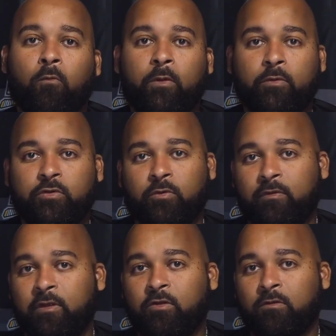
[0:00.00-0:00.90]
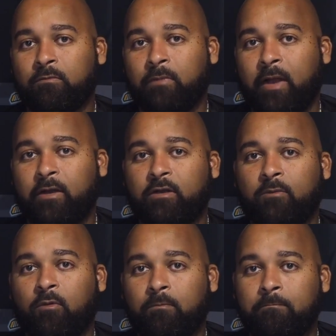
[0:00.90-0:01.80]
We will do a single and a
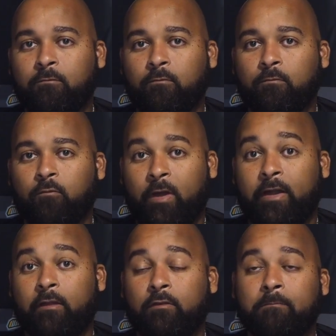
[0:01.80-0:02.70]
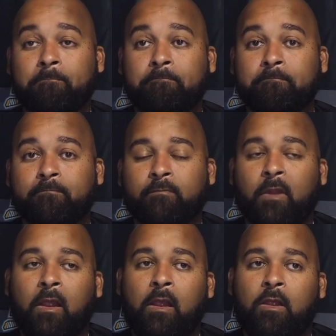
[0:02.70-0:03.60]
double radius.
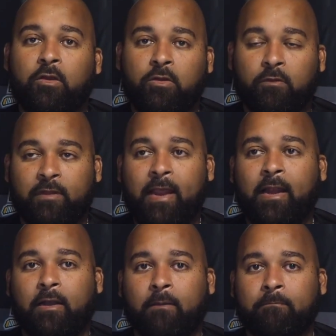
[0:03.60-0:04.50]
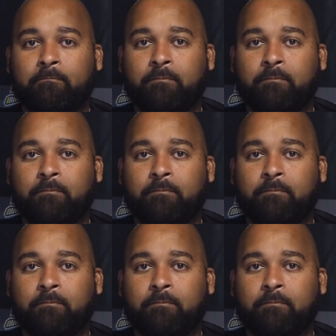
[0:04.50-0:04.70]
You'll skate on them.